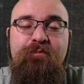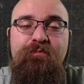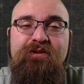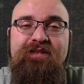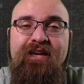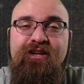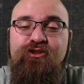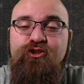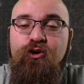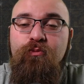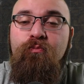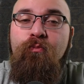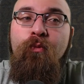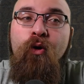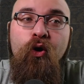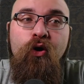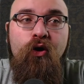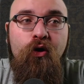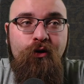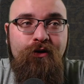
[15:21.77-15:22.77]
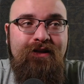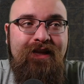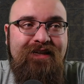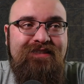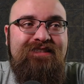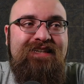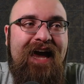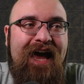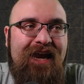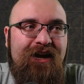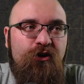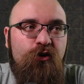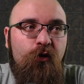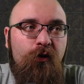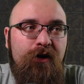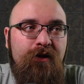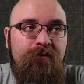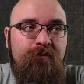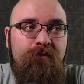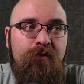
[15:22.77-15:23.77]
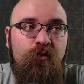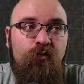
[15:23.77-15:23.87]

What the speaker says: potential more or less category